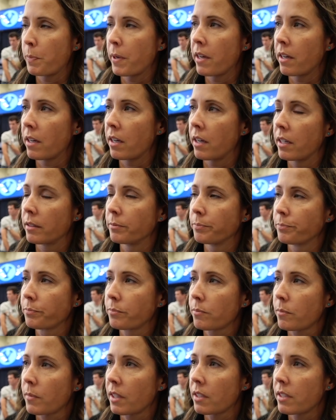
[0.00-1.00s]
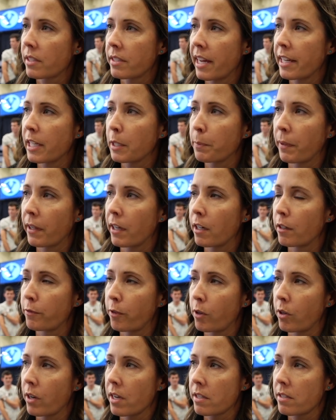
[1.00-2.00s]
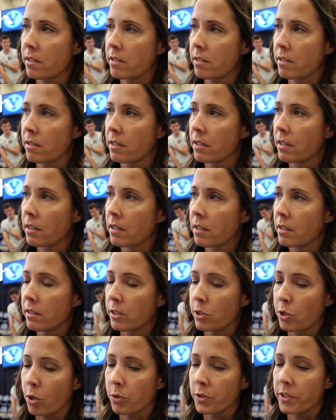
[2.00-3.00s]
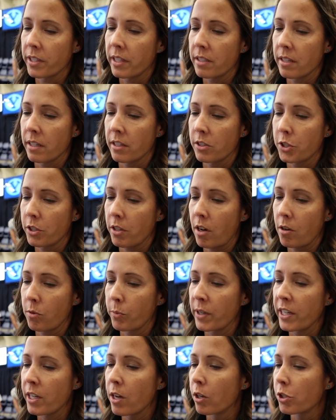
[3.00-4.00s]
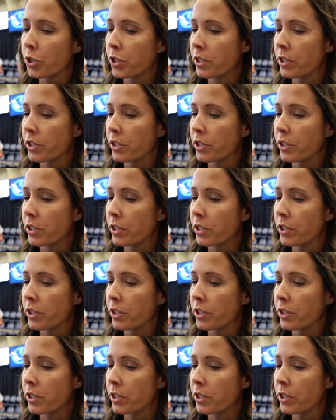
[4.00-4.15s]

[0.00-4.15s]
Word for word: been a steady player for us this whole season. We know